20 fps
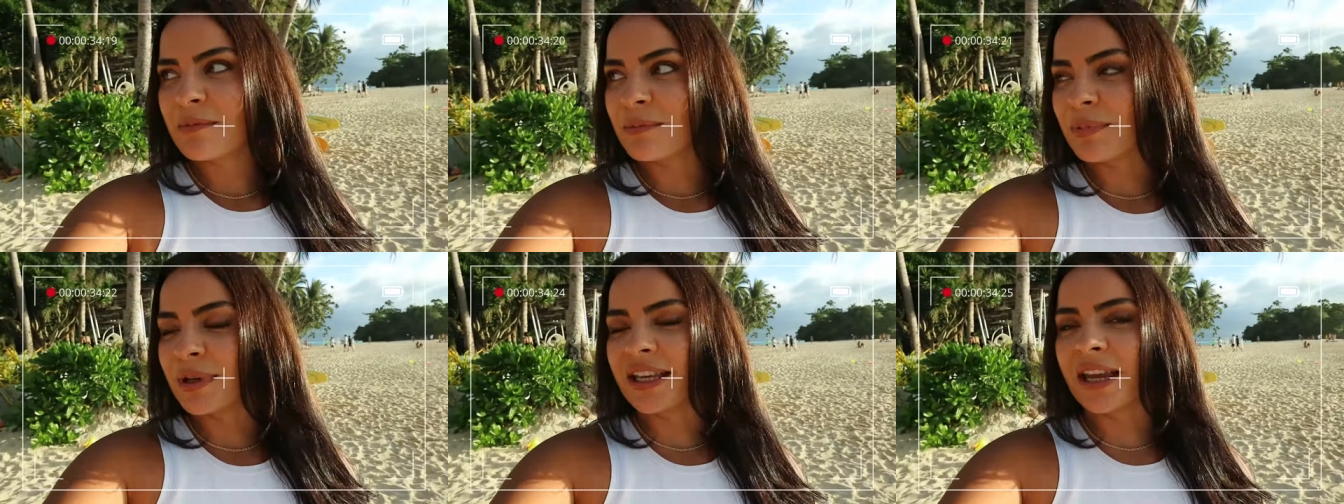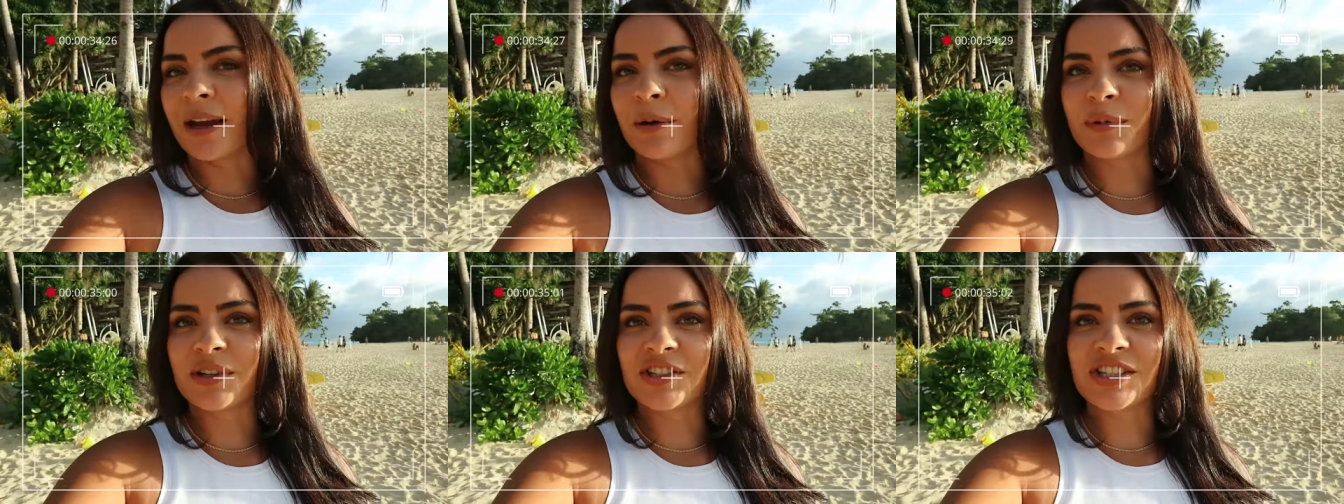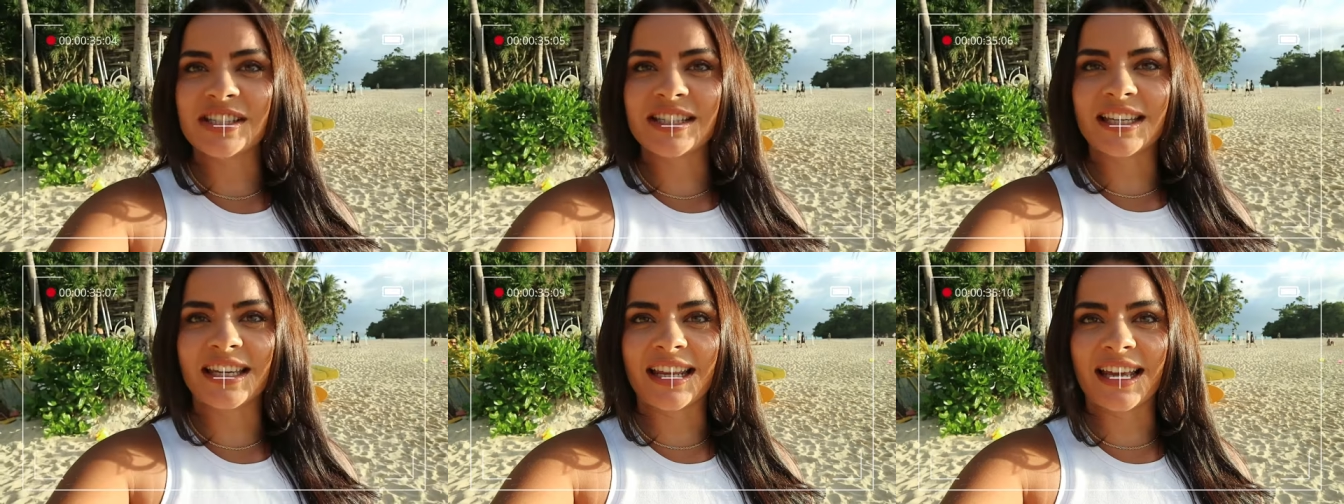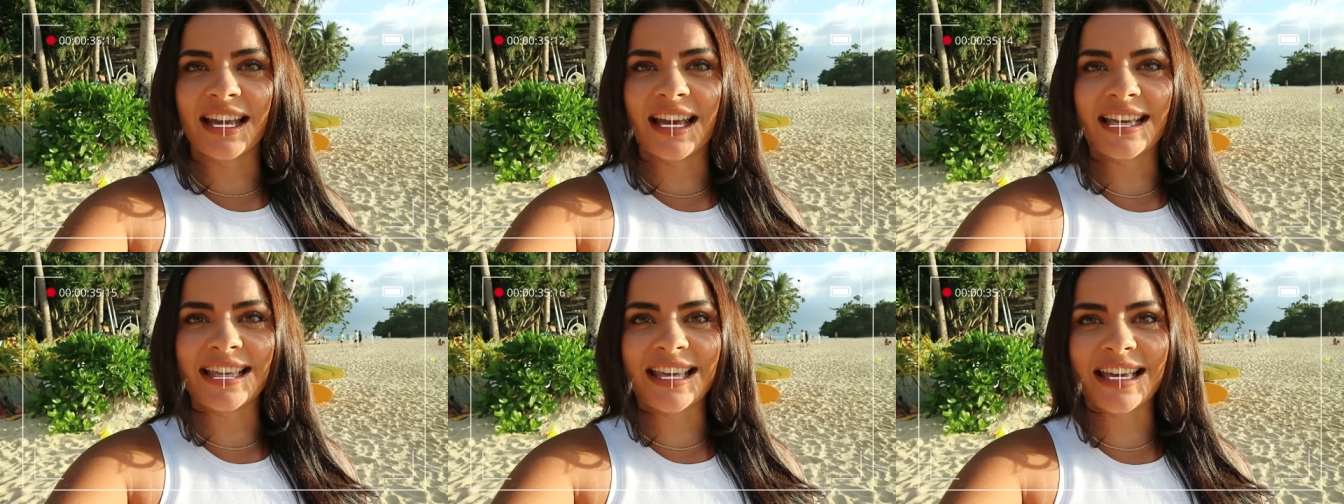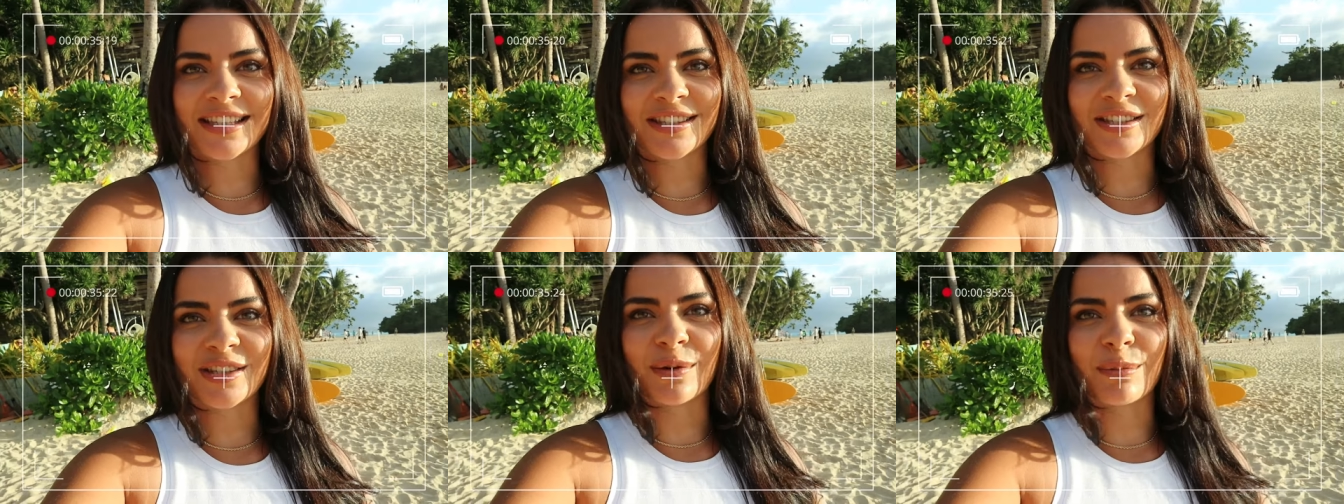but yeah we're just gonna
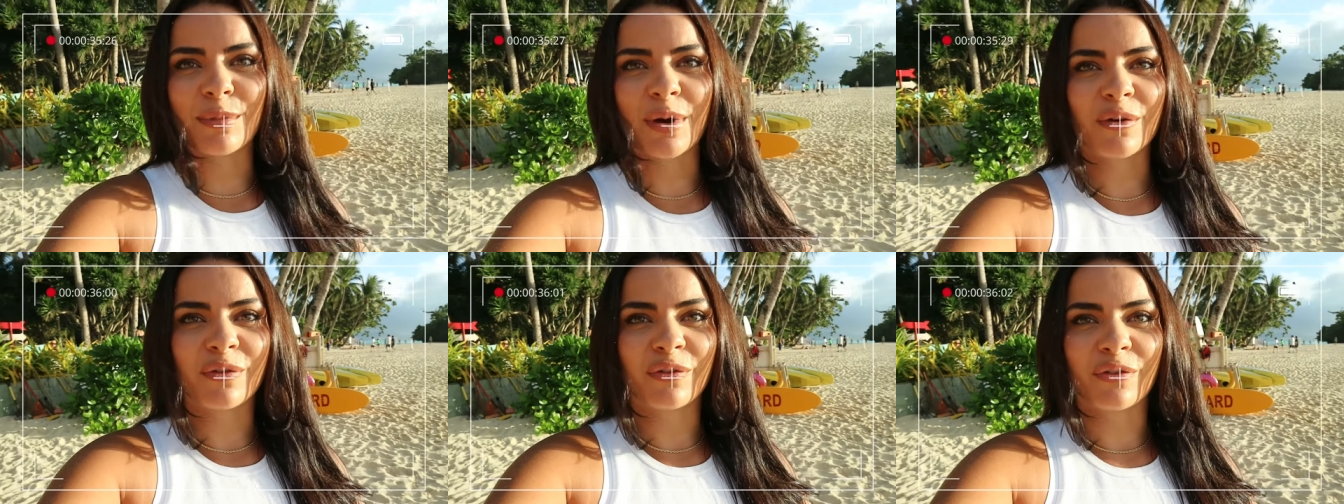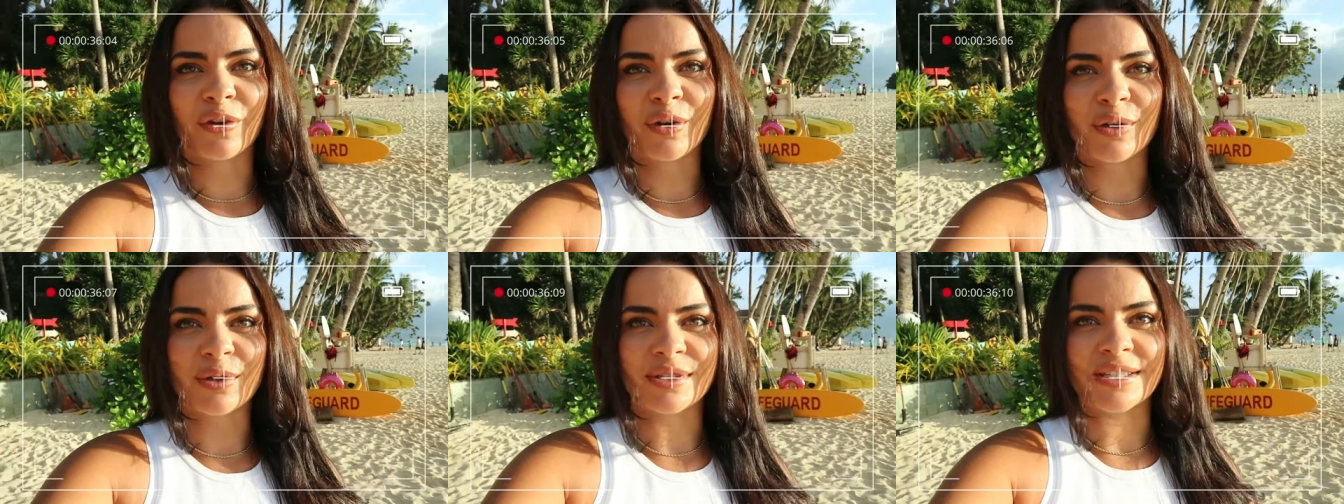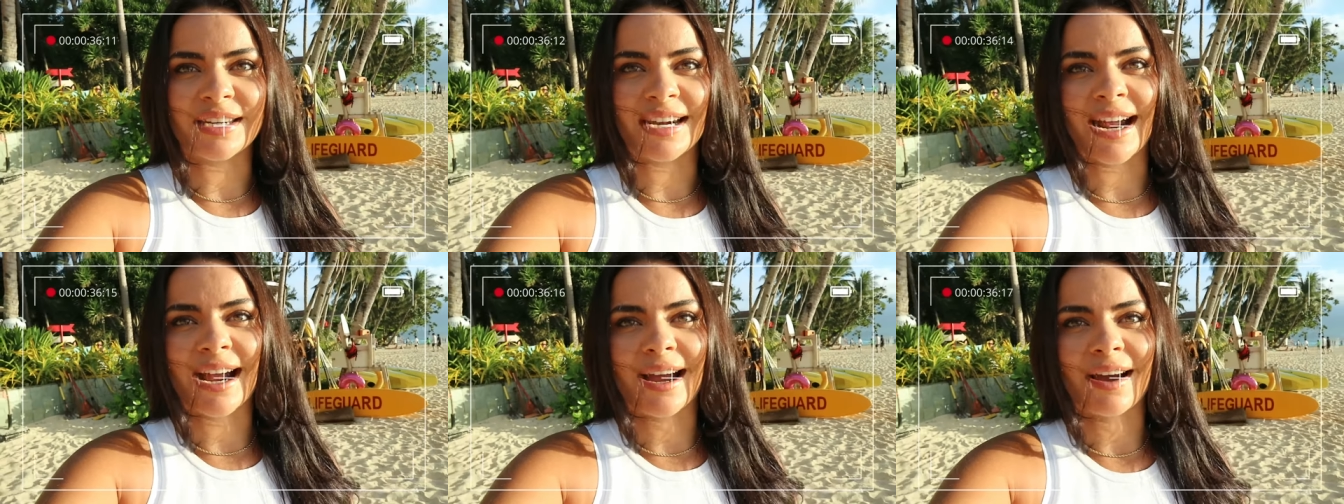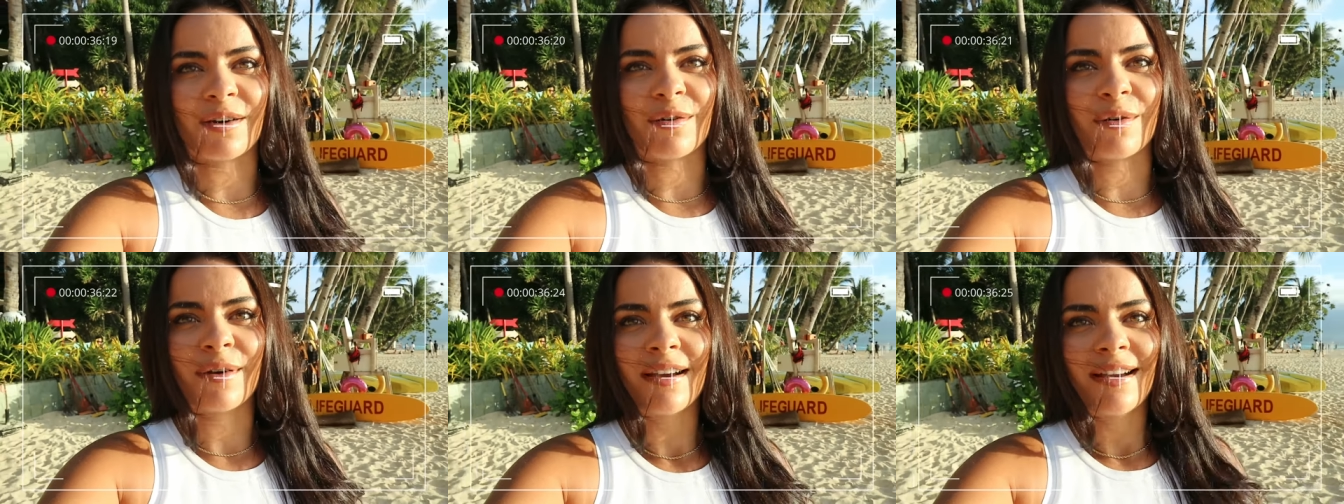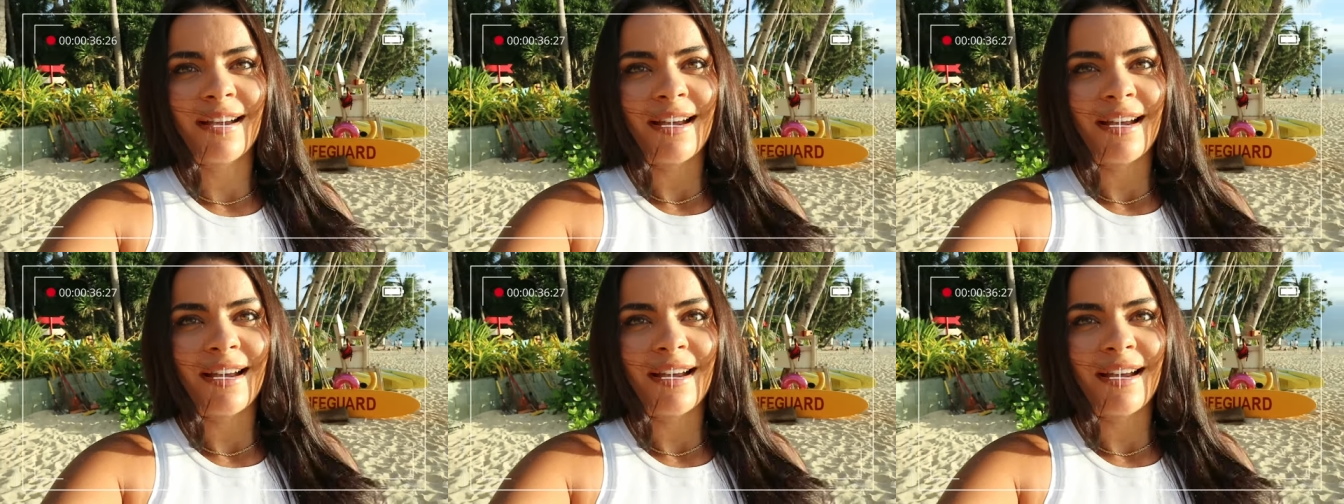get some food now